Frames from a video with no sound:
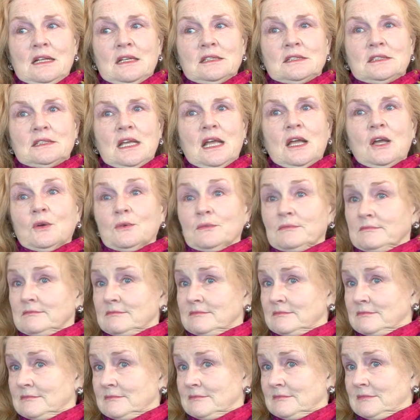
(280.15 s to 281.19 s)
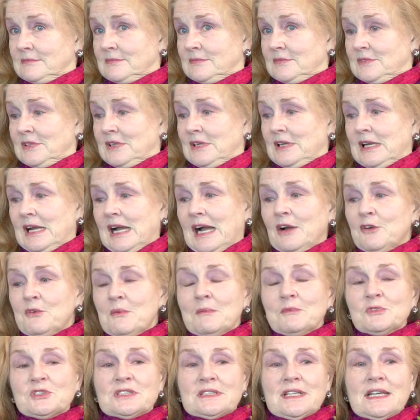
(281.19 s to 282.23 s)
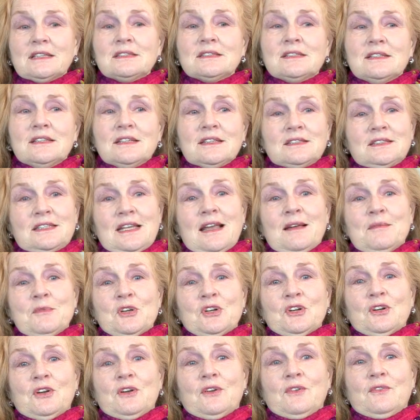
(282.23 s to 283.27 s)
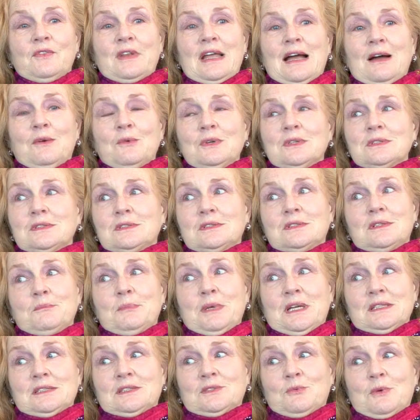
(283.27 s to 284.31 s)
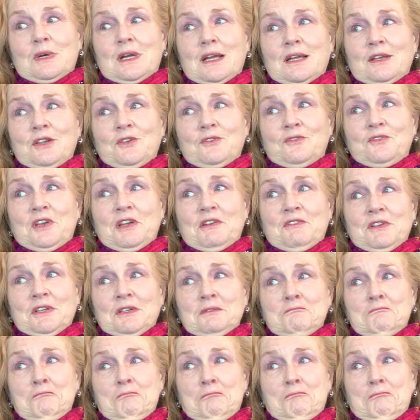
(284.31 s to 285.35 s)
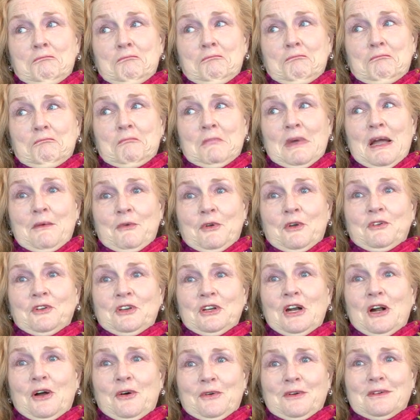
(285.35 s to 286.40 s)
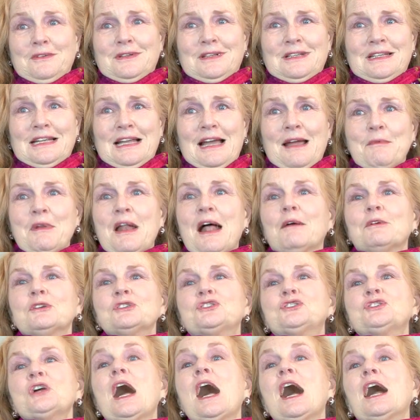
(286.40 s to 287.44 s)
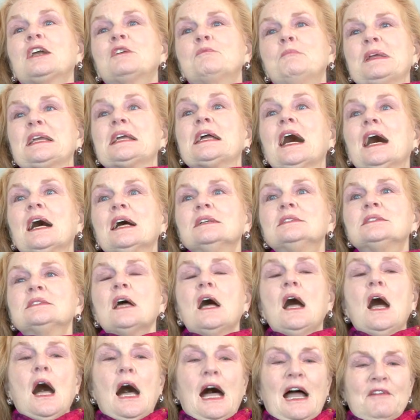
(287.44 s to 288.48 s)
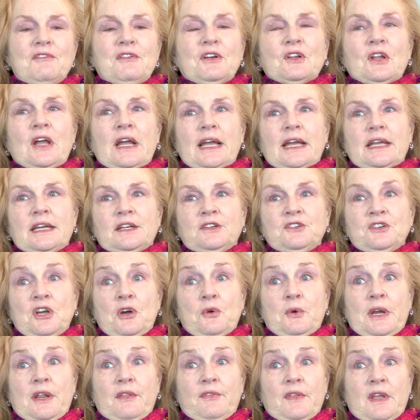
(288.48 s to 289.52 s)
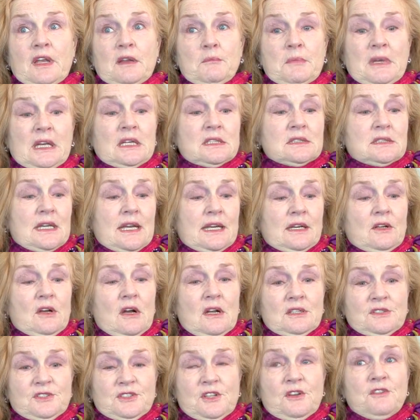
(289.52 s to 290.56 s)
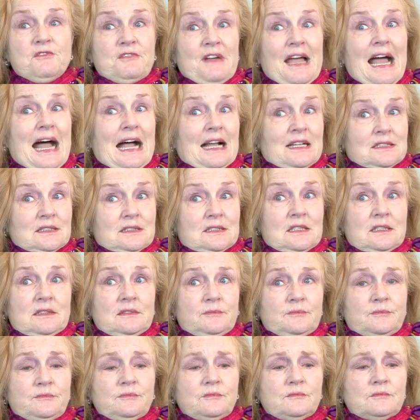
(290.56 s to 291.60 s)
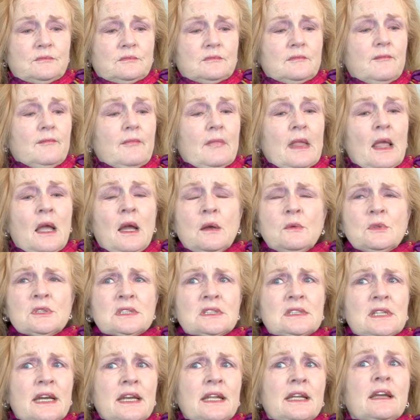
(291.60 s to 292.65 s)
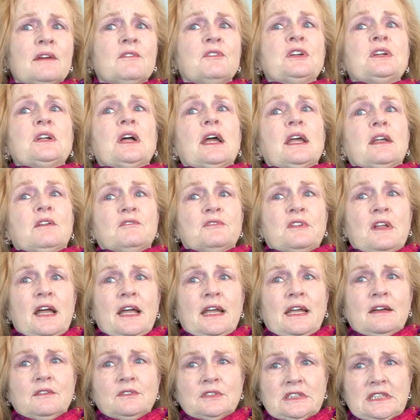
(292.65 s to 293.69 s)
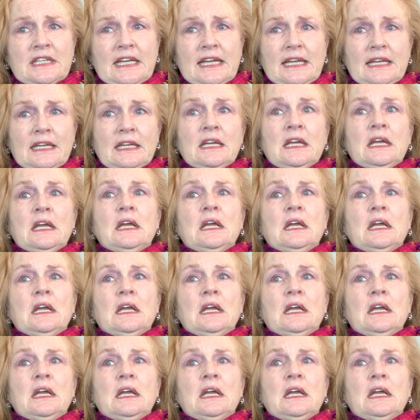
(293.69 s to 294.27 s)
So I remember saying to the examiner, that was the best ride you've given. I was shocked because I felt like I didn't know anything because I had gone so fast. Mm-hmm. I was studying every night, flying every day.